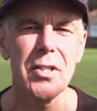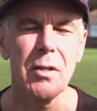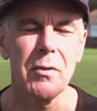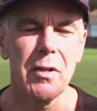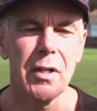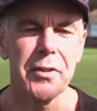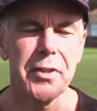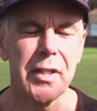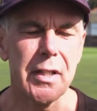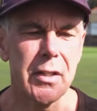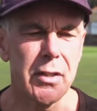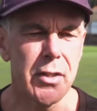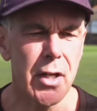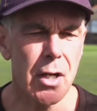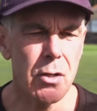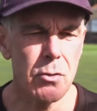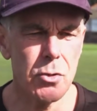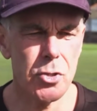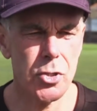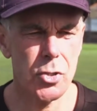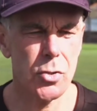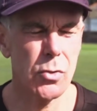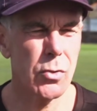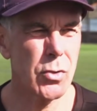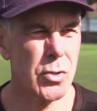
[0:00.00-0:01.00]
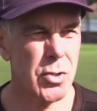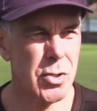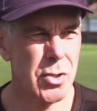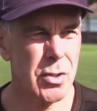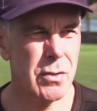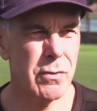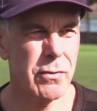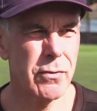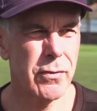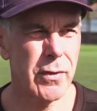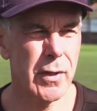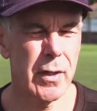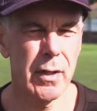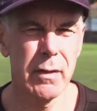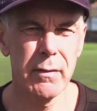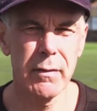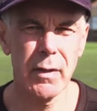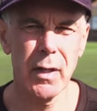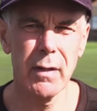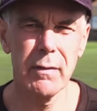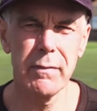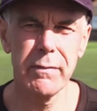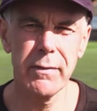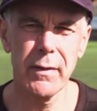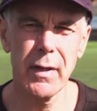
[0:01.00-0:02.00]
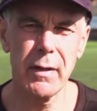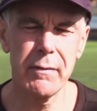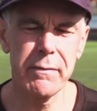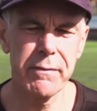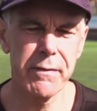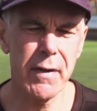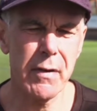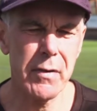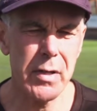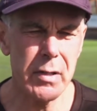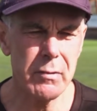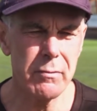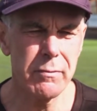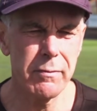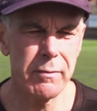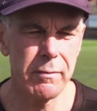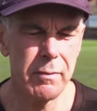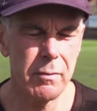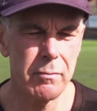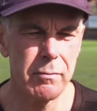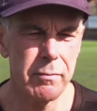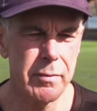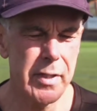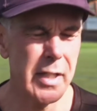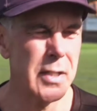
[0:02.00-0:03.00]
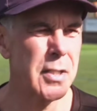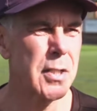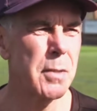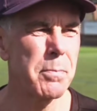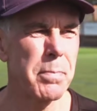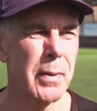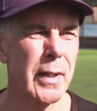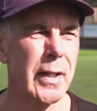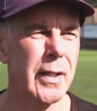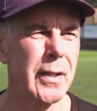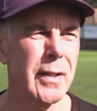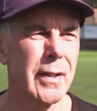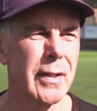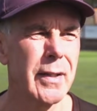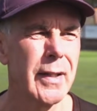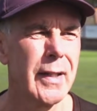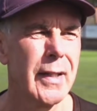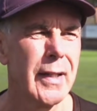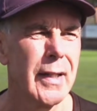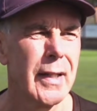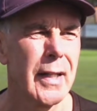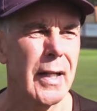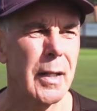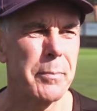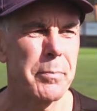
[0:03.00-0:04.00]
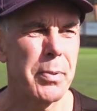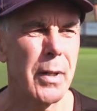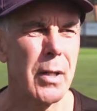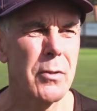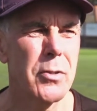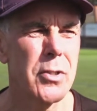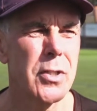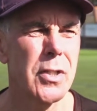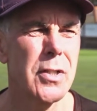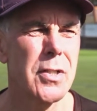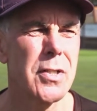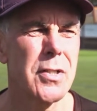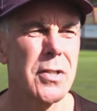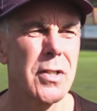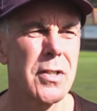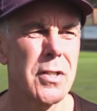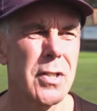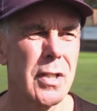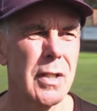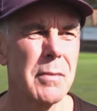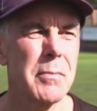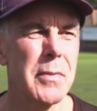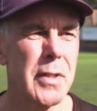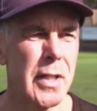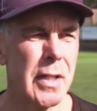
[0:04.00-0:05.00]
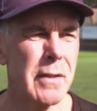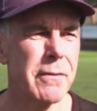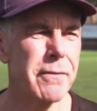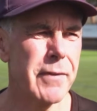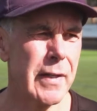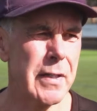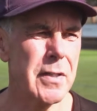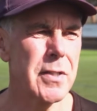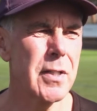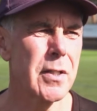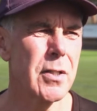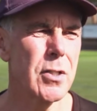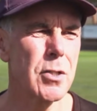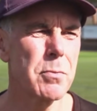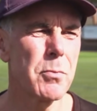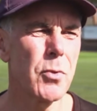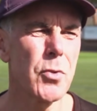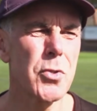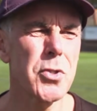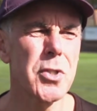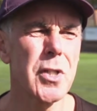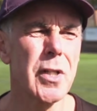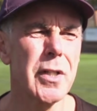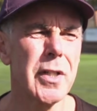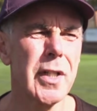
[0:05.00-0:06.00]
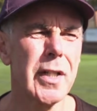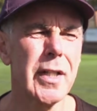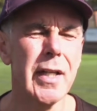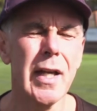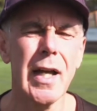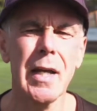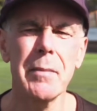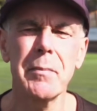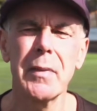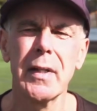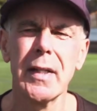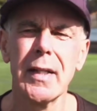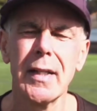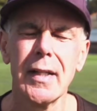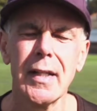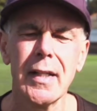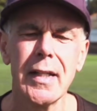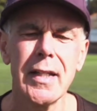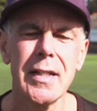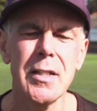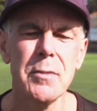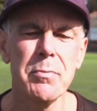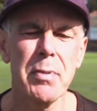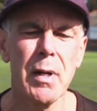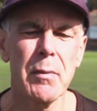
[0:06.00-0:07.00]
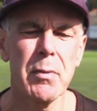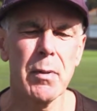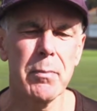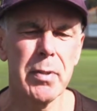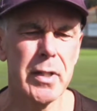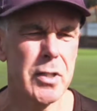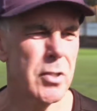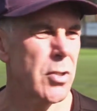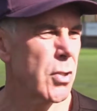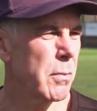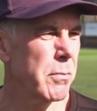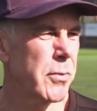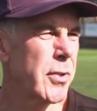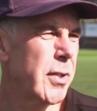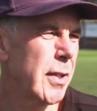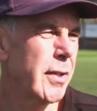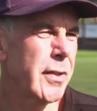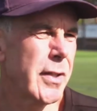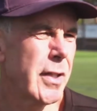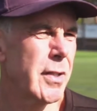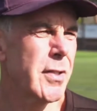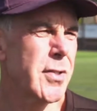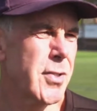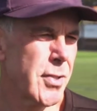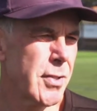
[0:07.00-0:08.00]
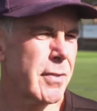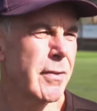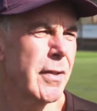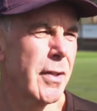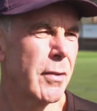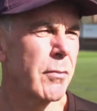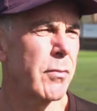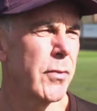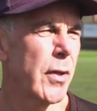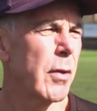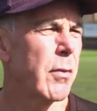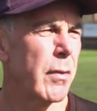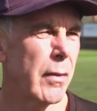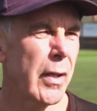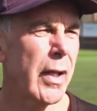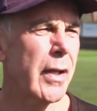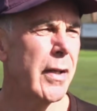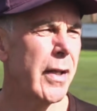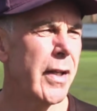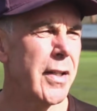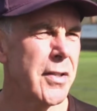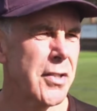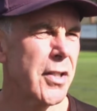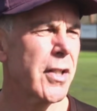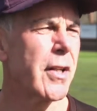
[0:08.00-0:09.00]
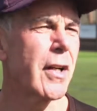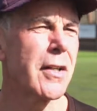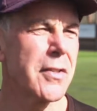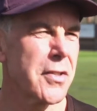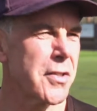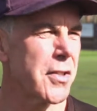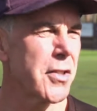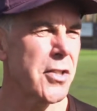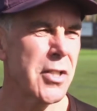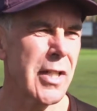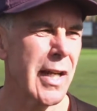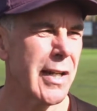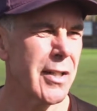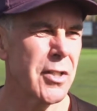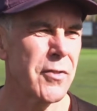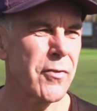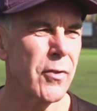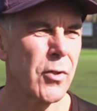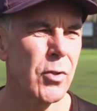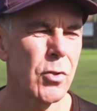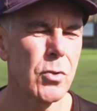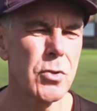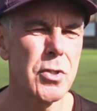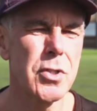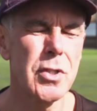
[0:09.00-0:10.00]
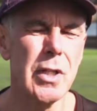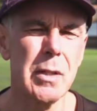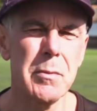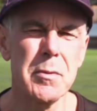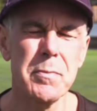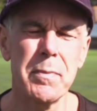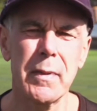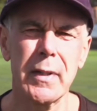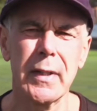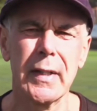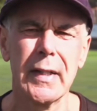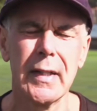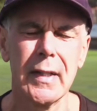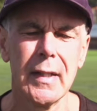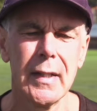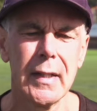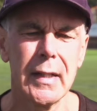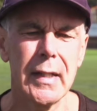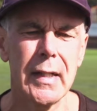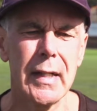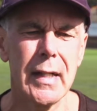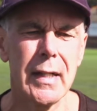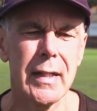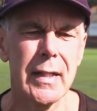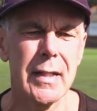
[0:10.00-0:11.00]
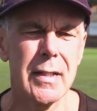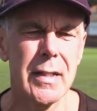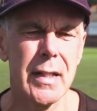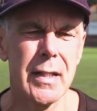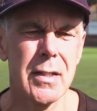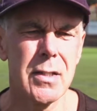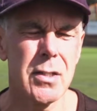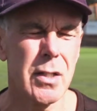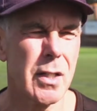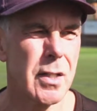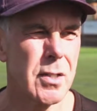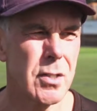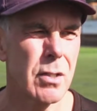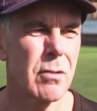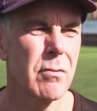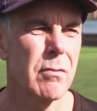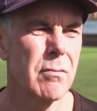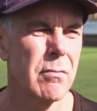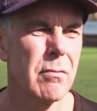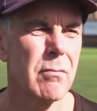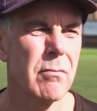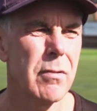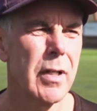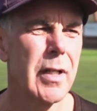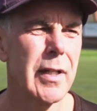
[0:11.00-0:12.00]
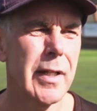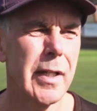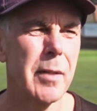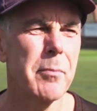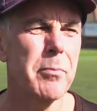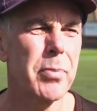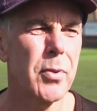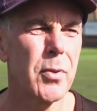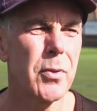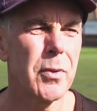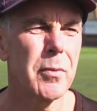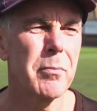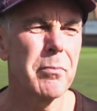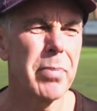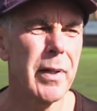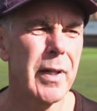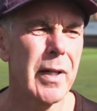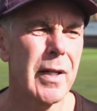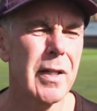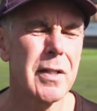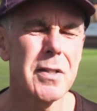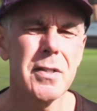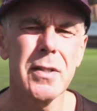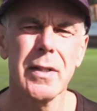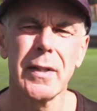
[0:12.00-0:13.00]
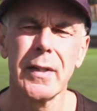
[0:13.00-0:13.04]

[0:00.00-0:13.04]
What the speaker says: So I think those sorts of very disciplined approaches to team defence in a small-sided game is probably something that is a constant challenge for all teams, but is a really important part.